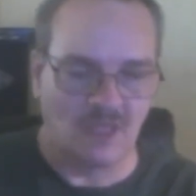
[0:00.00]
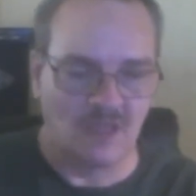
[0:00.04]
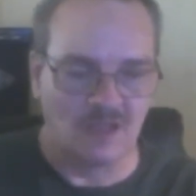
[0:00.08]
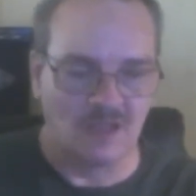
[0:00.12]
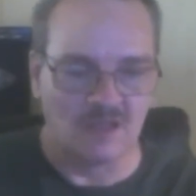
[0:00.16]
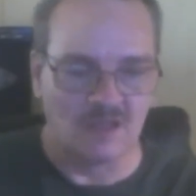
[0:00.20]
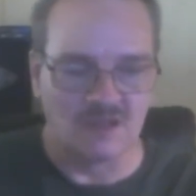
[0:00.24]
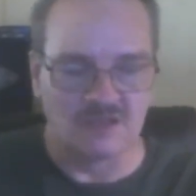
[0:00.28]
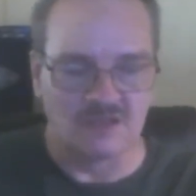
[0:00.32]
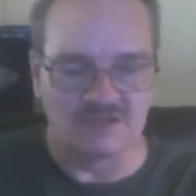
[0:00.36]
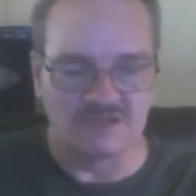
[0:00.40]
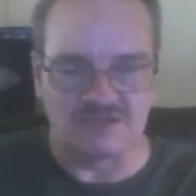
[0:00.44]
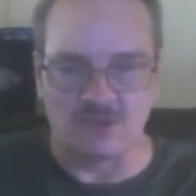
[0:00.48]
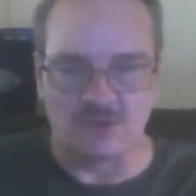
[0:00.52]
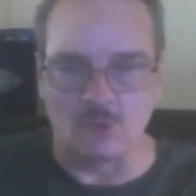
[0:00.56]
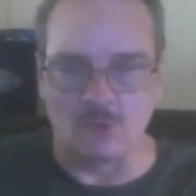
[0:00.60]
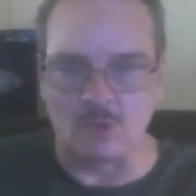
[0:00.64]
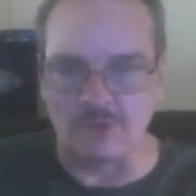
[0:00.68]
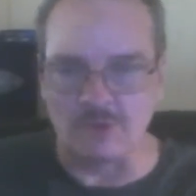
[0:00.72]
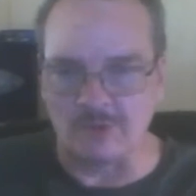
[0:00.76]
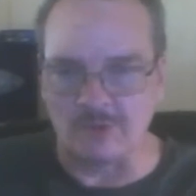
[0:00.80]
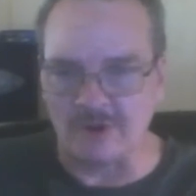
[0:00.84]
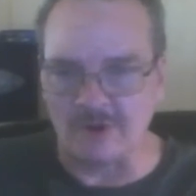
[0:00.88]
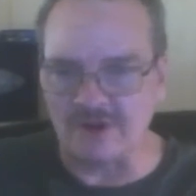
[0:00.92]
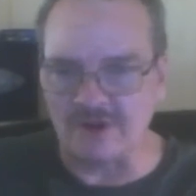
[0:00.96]
So we
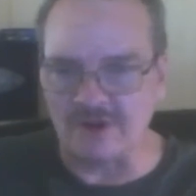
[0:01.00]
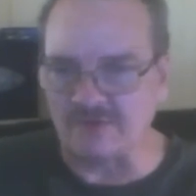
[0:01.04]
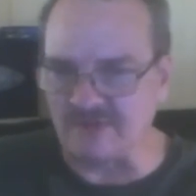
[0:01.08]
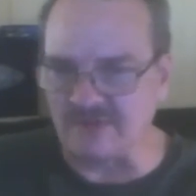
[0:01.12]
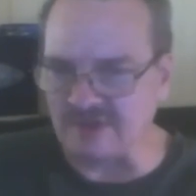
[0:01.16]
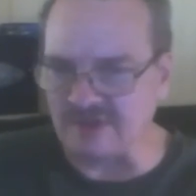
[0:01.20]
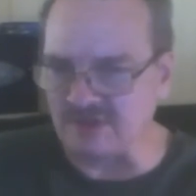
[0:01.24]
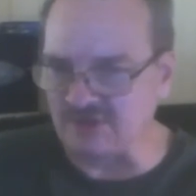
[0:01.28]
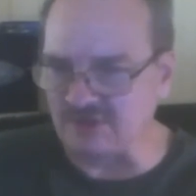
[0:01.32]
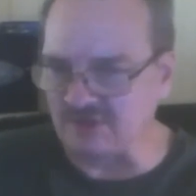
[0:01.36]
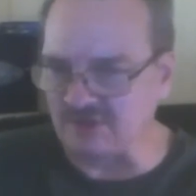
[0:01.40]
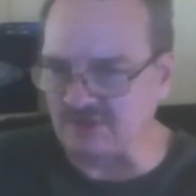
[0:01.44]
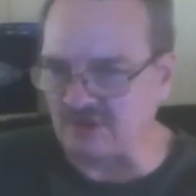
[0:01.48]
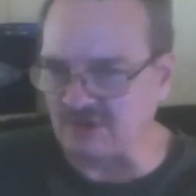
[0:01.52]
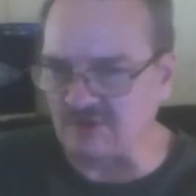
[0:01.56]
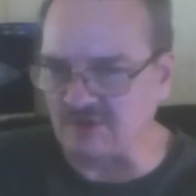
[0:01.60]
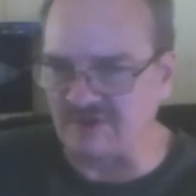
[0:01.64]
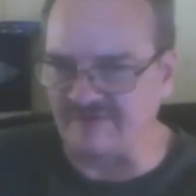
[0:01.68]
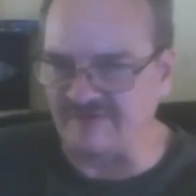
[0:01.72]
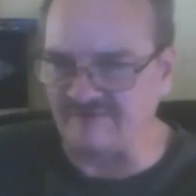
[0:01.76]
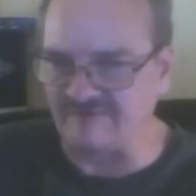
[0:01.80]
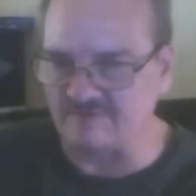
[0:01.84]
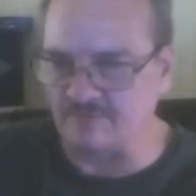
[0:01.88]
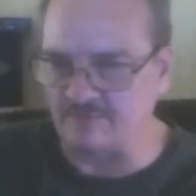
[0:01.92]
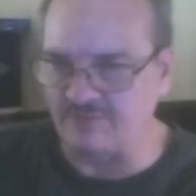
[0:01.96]
recommend you don't
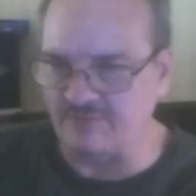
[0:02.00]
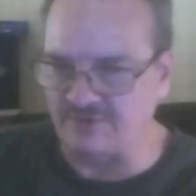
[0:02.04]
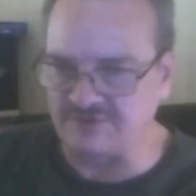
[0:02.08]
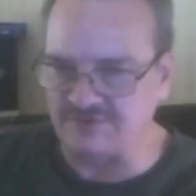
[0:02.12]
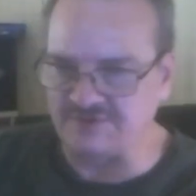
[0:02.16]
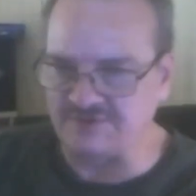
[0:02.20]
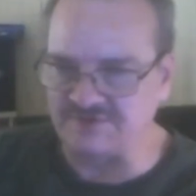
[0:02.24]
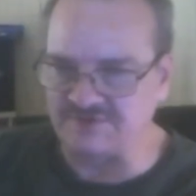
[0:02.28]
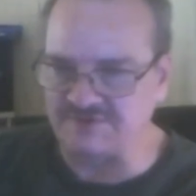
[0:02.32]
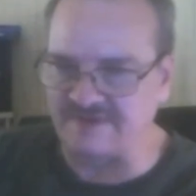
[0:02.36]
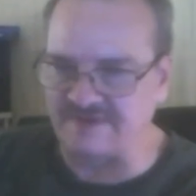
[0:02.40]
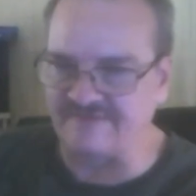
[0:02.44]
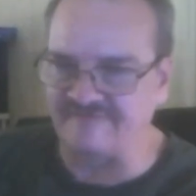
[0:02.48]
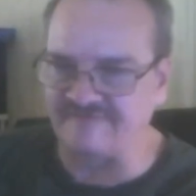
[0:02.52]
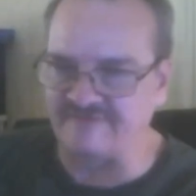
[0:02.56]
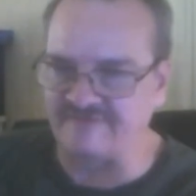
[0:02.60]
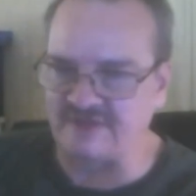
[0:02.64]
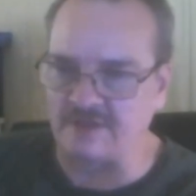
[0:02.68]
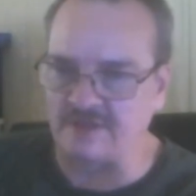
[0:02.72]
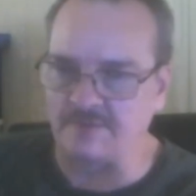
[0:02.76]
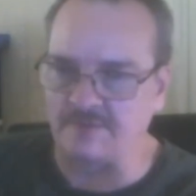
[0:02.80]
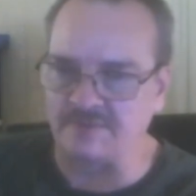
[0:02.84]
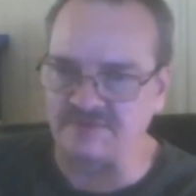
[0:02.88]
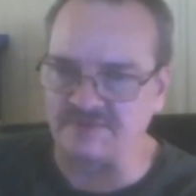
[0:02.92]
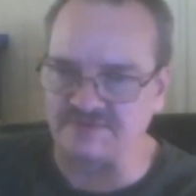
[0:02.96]
even put yourself in
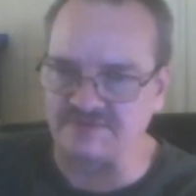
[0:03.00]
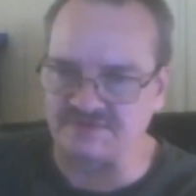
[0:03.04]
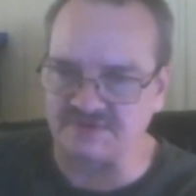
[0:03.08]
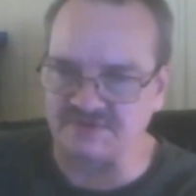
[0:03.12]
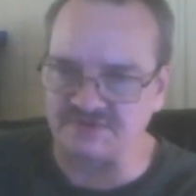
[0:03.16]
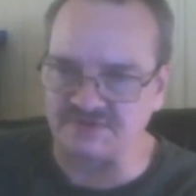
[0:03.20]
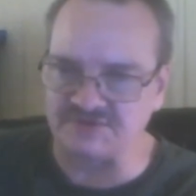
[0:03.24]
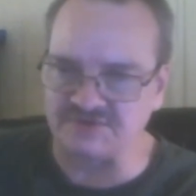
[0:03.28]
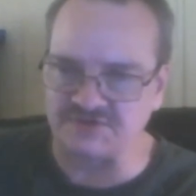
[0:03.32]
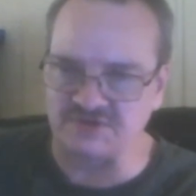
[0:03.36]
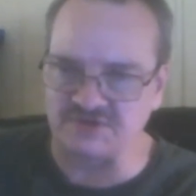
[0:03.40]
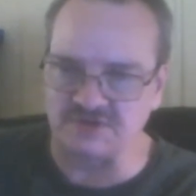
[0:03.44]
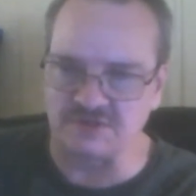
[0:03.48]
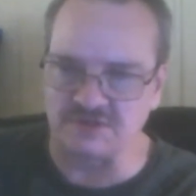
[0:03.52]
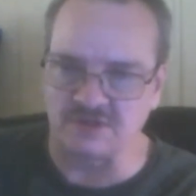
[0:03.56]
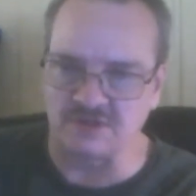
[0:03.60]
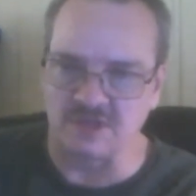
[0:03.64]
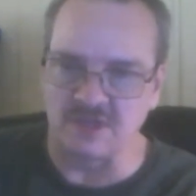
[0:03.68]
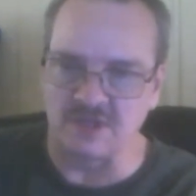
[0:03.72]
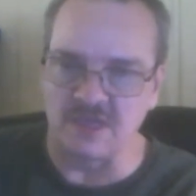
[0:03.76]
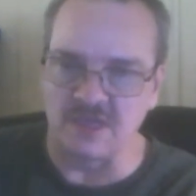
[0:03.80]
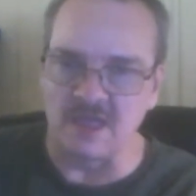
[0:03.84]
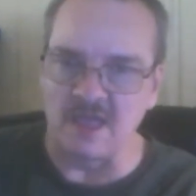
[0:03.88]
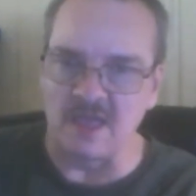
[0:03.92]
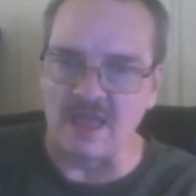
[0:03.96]
that position,
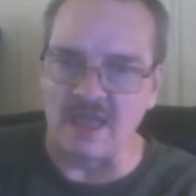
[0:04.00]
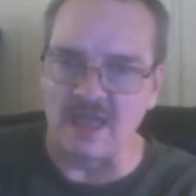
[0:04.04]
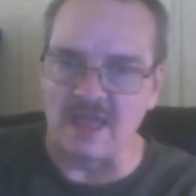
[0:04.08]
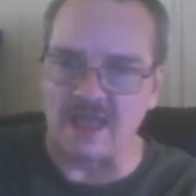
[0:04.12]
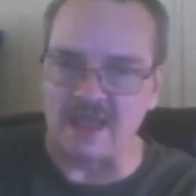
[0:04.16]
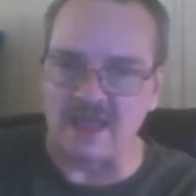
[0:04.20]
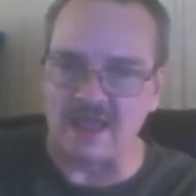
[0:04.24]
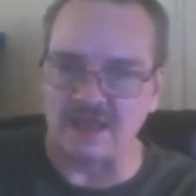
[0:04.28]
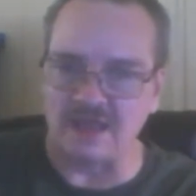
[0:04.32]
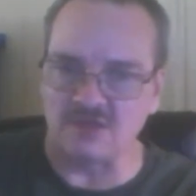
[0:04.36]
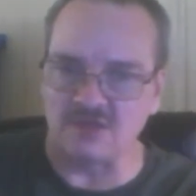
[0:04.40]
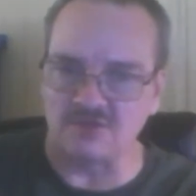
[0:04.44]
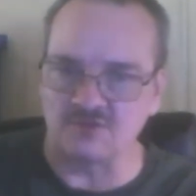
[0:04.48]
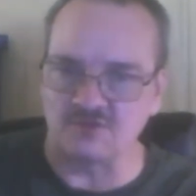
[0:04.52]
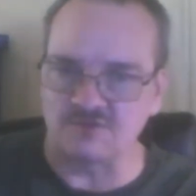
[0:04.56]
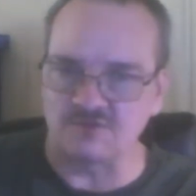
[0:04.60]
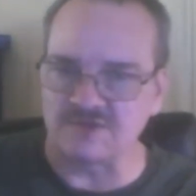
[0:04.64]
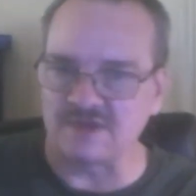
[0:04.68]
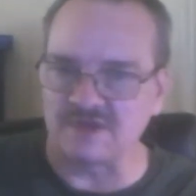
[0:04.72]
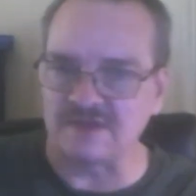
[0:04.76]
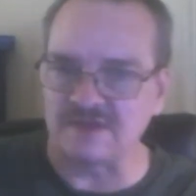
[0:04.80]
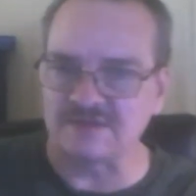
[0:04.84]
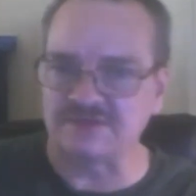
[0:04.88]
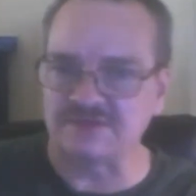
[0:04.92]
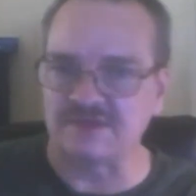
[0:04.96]
and you
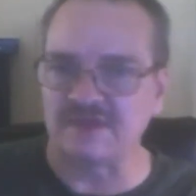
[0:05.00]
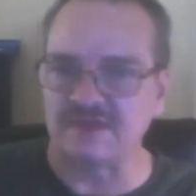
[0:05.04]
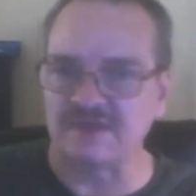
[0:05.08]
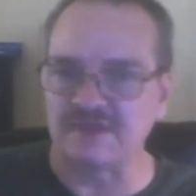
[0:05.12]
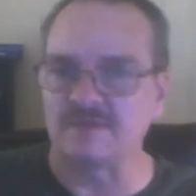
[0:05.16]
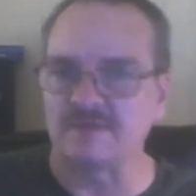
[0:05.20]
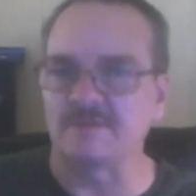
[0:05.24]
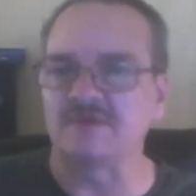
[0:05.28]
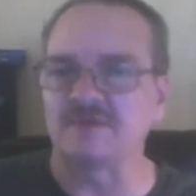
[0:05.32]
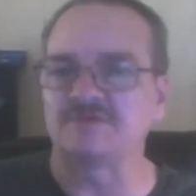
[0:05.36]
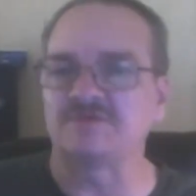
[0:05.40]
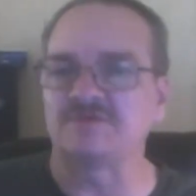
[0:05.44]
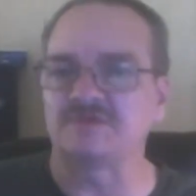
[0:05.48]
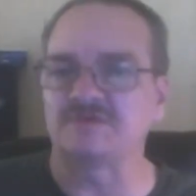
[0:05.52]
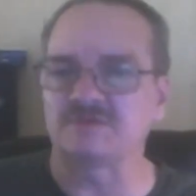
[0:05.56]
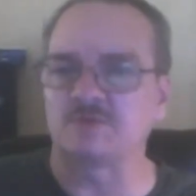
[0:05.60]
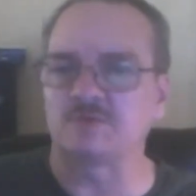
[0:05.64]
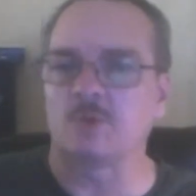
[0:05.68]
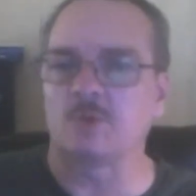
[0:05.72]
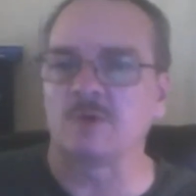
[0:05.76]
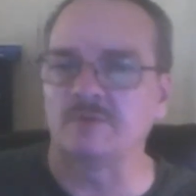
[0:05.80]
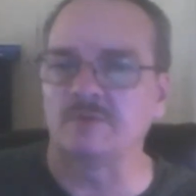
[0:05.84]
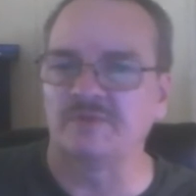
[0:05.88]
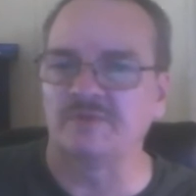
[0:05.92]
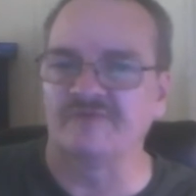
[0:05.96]
take the images
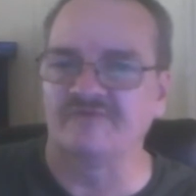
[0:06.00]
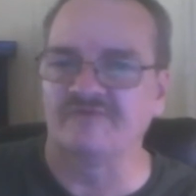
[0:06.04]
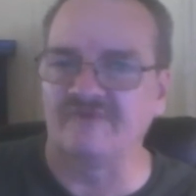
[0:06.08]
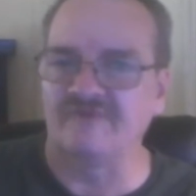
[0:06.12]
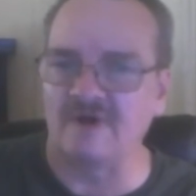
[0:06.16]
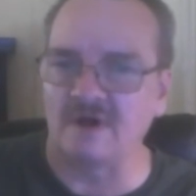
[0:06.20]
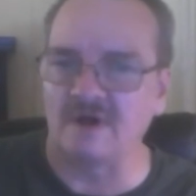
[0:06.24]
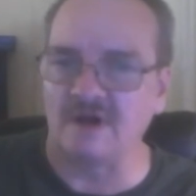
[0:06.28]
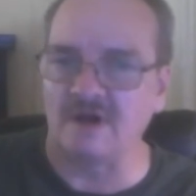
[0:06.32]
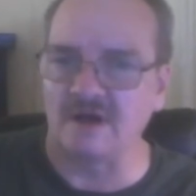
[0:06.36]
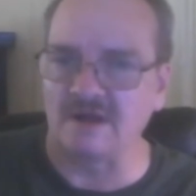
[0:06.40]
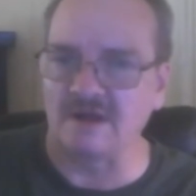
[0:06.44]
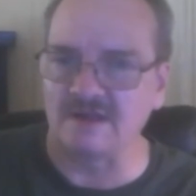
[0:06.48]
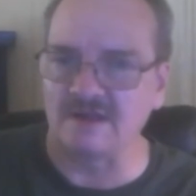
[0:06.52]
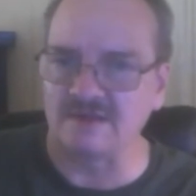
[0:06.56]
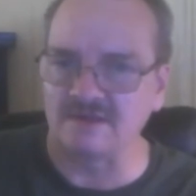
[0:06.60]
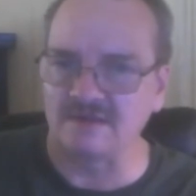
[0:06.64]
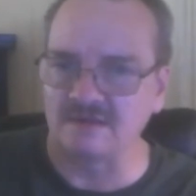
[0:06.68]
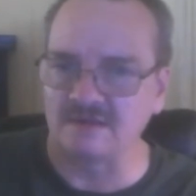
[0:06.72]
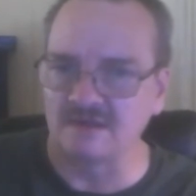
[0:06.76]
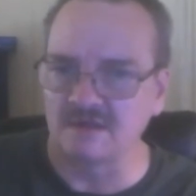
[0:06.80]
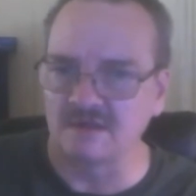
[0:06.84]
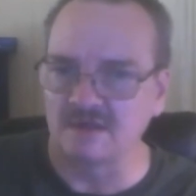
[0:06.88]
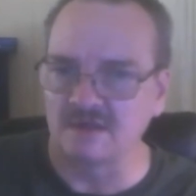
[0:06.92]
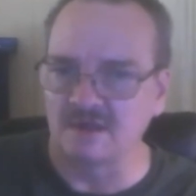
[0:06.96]
we provide
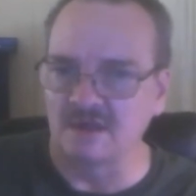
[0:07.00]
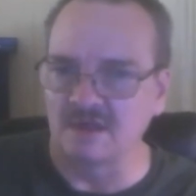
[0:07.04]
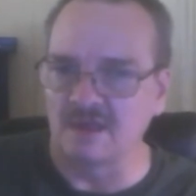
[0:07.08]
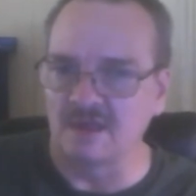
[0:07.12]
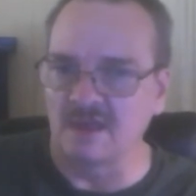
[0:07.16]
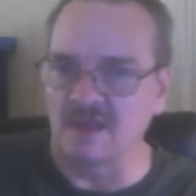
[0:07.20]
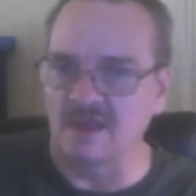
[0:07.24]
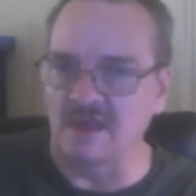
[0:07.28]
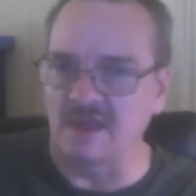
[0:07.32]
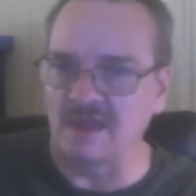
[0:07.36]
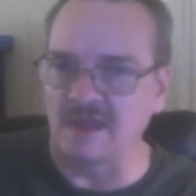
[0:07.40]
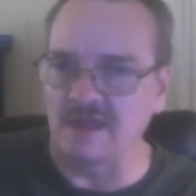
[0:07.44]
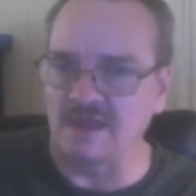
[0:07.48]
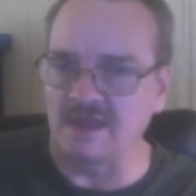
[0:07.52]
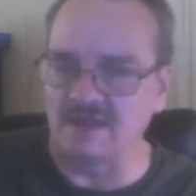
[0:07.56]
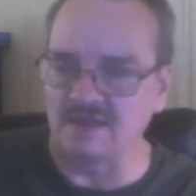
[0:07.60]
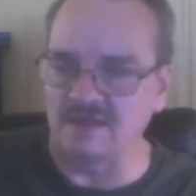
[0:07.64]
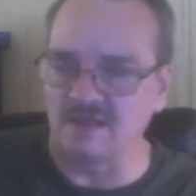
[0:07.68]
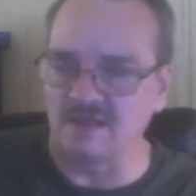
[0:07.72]
and